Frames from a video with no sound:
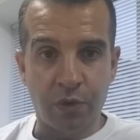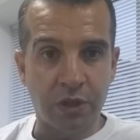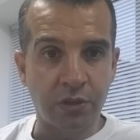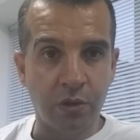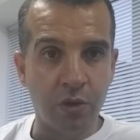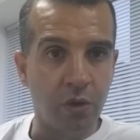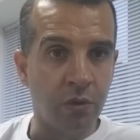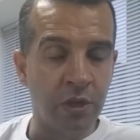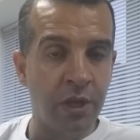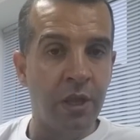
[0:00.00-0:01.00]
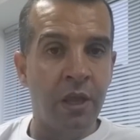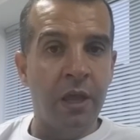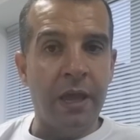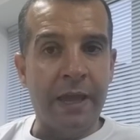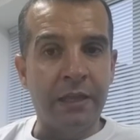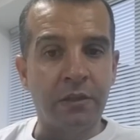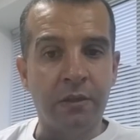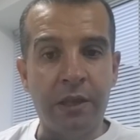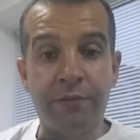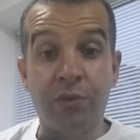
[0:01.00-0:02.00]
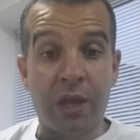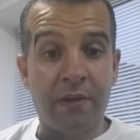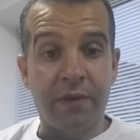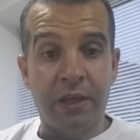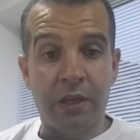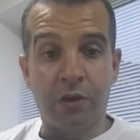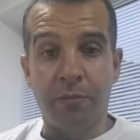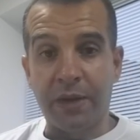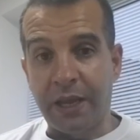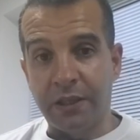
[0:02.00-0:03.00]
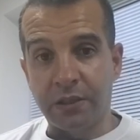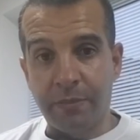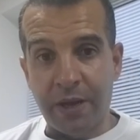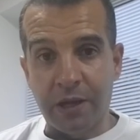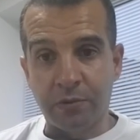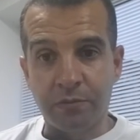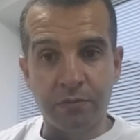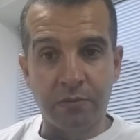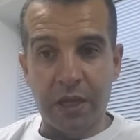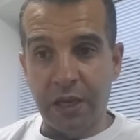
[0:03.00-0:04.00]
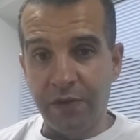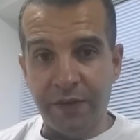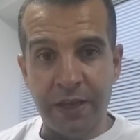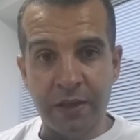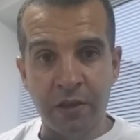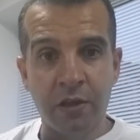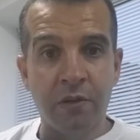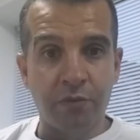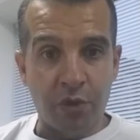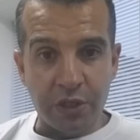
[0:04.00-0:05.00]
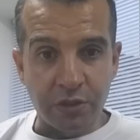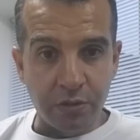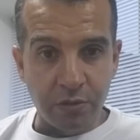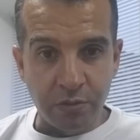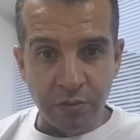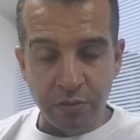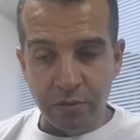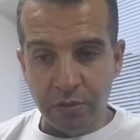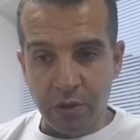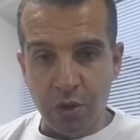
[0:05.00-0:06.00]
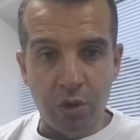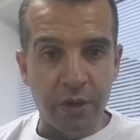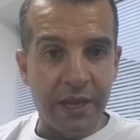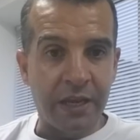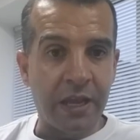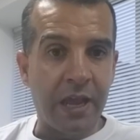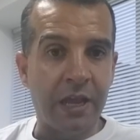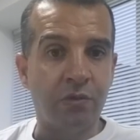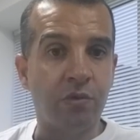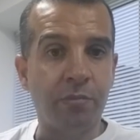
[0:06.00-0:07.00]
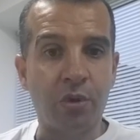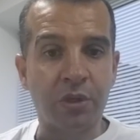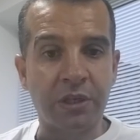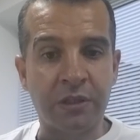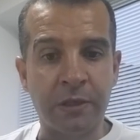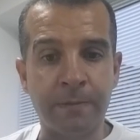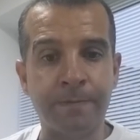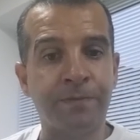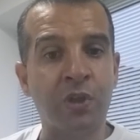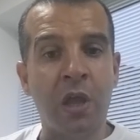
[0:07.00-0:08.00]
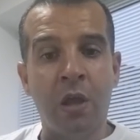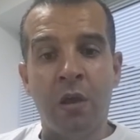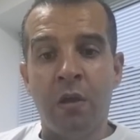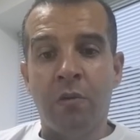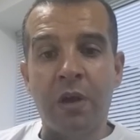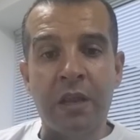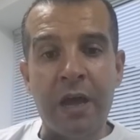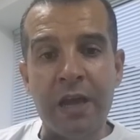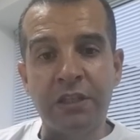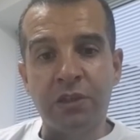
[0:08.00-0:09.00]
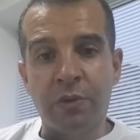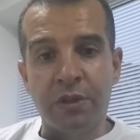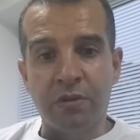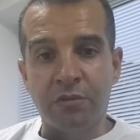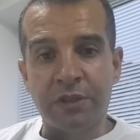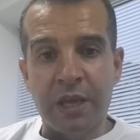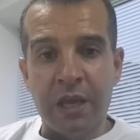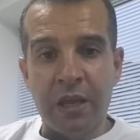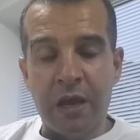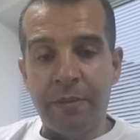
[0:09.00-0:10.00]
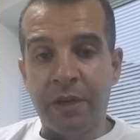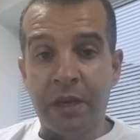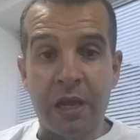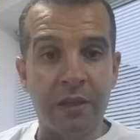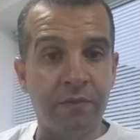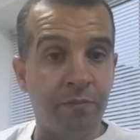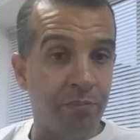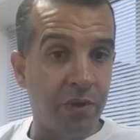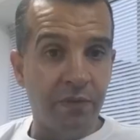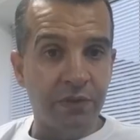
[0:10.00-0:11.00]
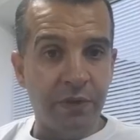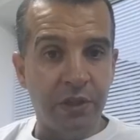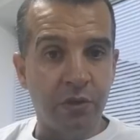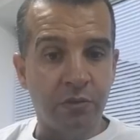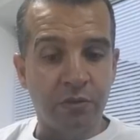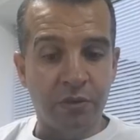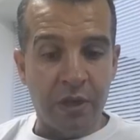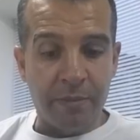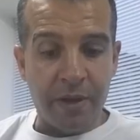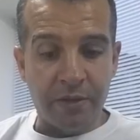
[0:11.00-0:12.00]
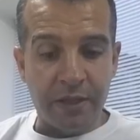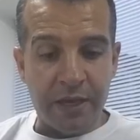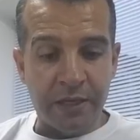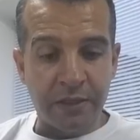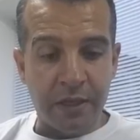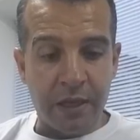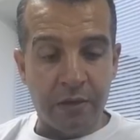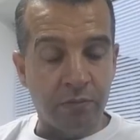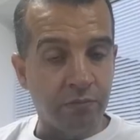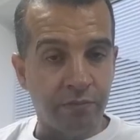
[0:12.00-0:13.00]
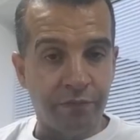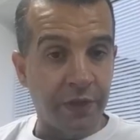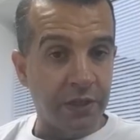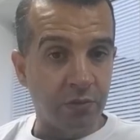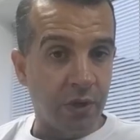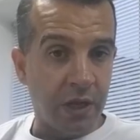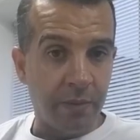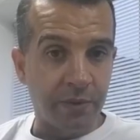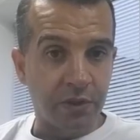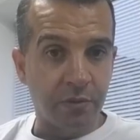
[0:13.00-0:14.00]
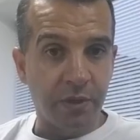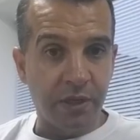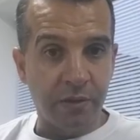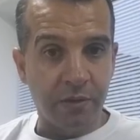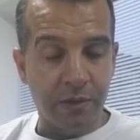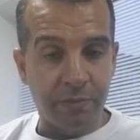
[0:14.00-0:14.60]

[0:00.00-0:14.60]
for us to call, and if we have any complaints about anything, for us to call in and report it. Well, I just wanted to say, I mean, I had a previous videos about that and things what happens to me